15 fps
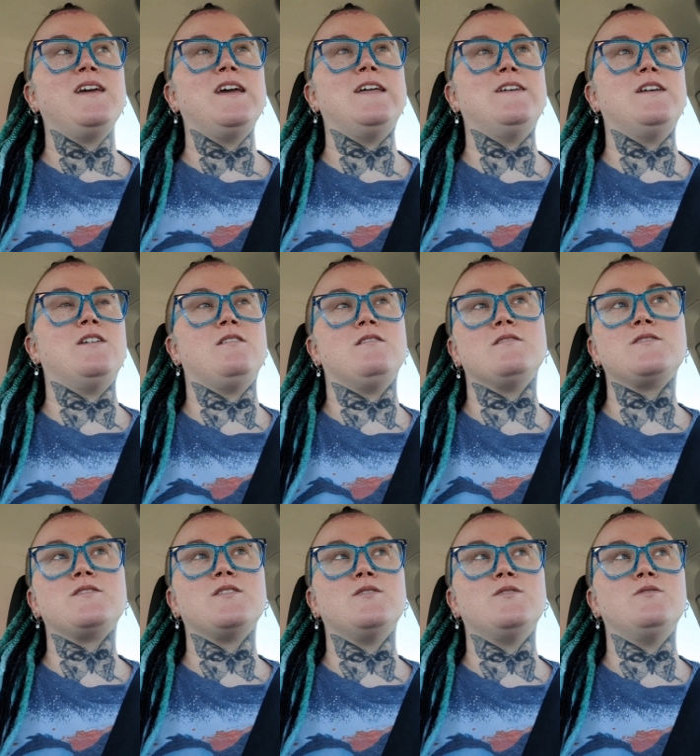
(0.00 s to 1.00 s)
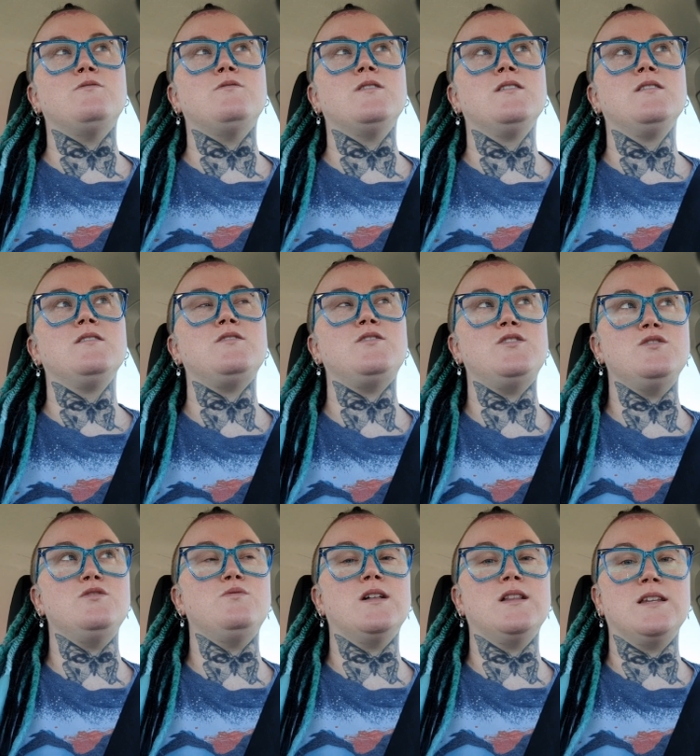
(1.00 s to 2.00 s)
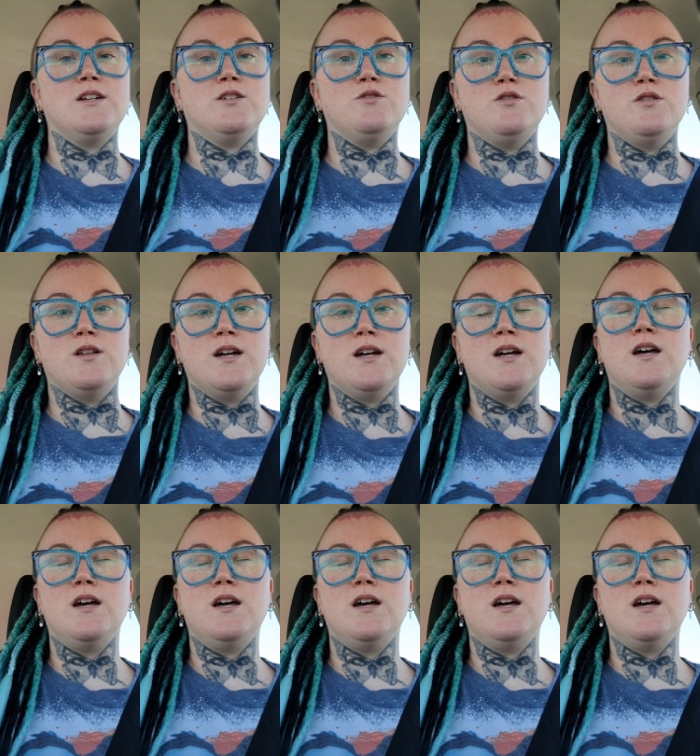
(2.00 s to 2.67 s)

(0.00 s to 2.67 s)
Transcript: and then also do a little